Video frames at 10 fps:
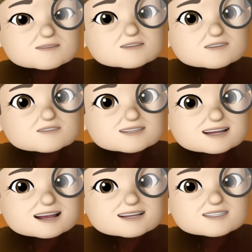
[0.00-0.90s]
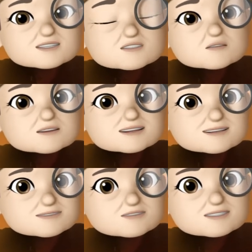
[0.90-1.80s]
only has
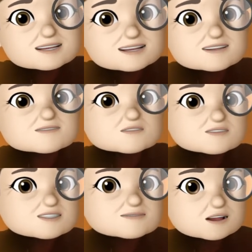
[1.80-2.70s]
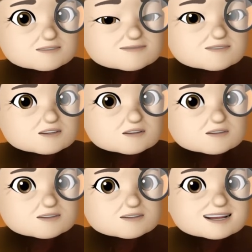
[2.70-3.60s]
20% of all
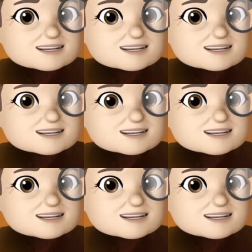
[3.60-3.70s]
smartphones,